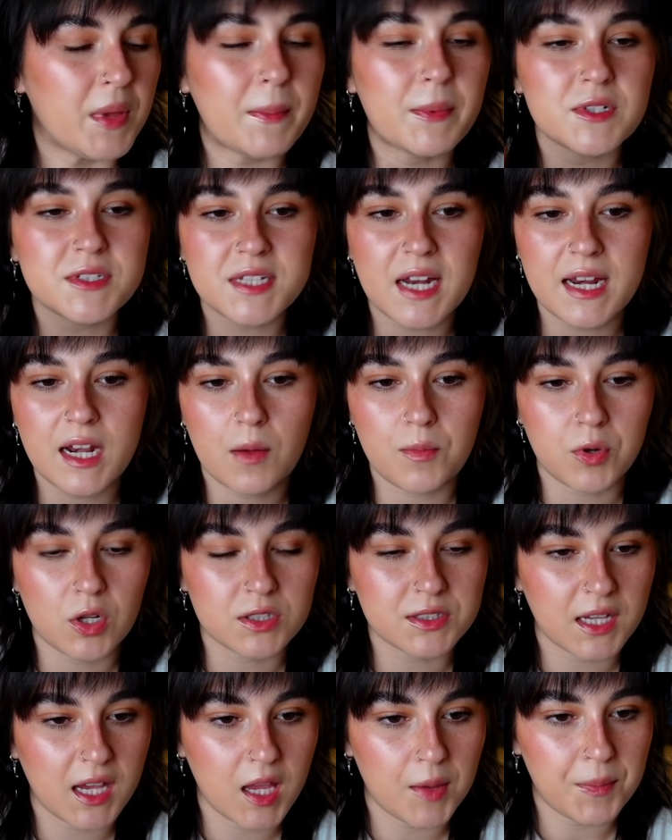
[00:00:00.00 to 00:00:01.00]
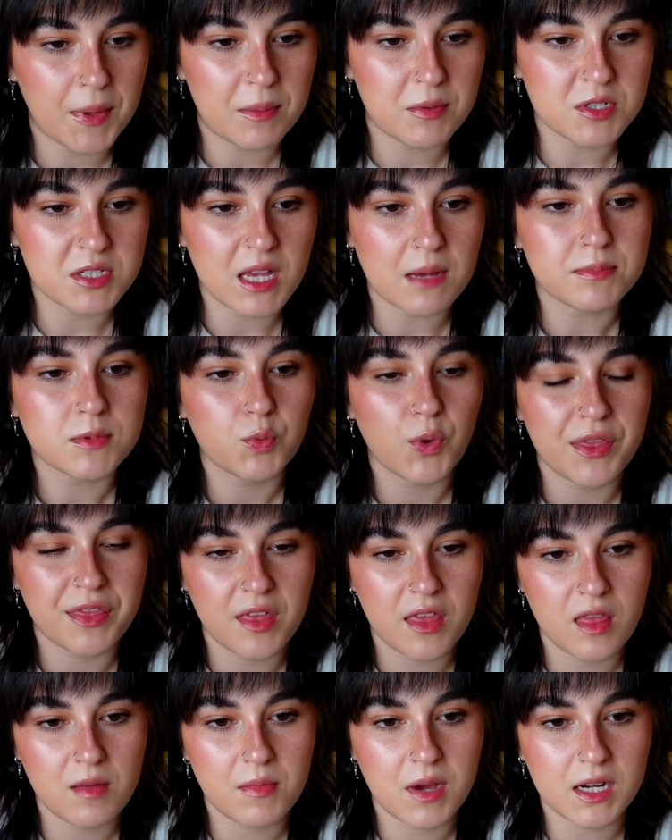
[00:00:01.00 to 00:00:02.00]
People stayed up all night, people slept
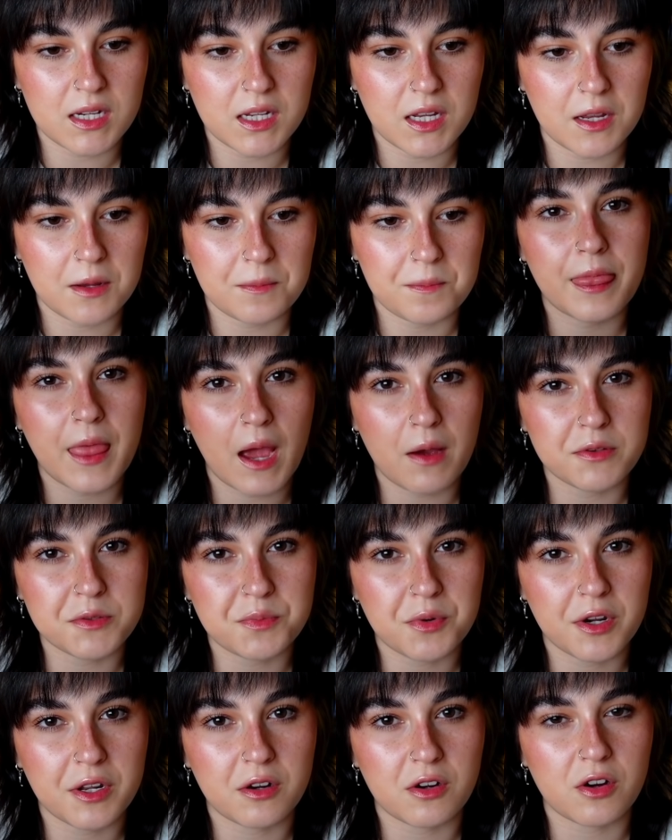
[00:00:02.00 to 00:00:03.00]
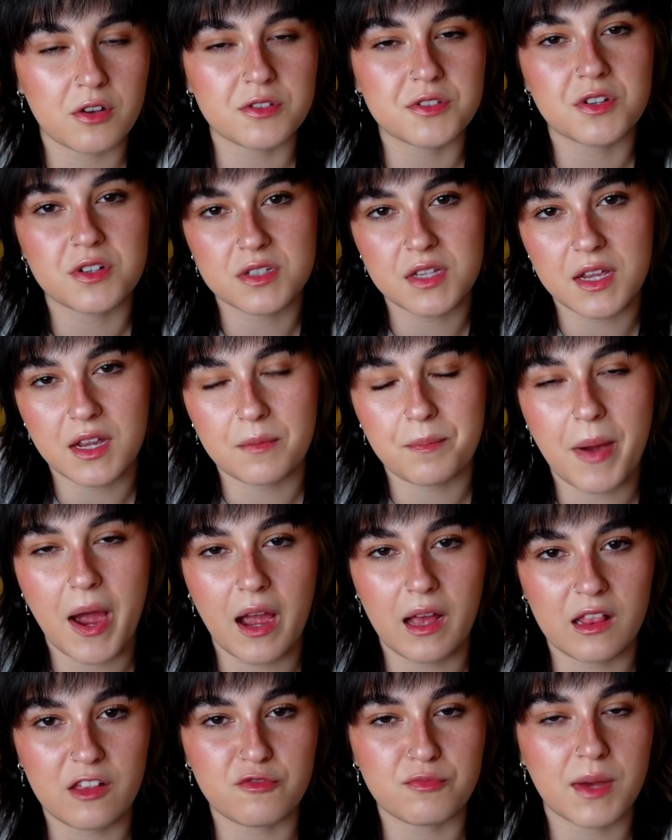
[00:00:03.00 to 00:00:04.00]
within the money. That was pretty gross. There's like a
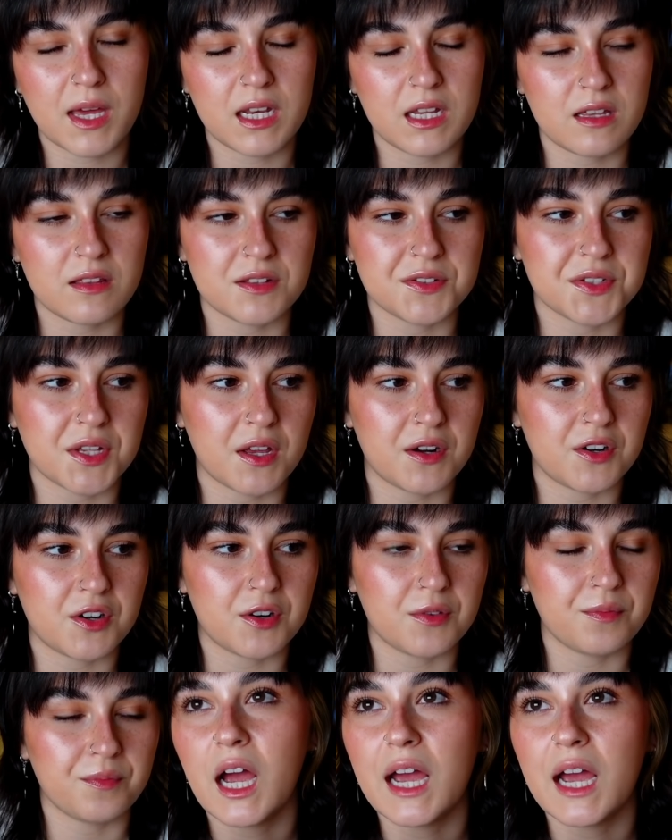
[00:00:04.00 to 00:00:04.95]
pile of money in the center.